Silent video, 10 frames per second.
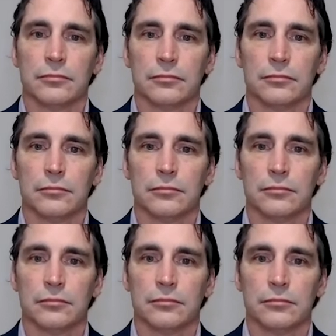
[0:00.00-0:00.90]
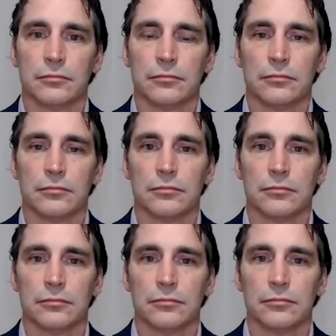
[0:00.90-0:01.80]

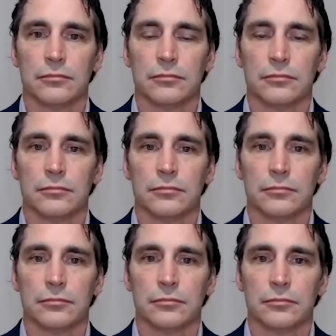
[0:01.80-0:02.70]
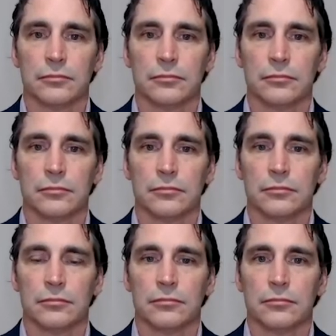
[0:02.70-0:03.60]

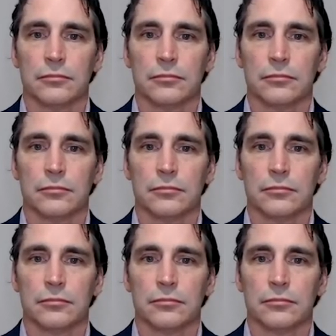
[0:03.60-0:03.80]
The person shown says nothing.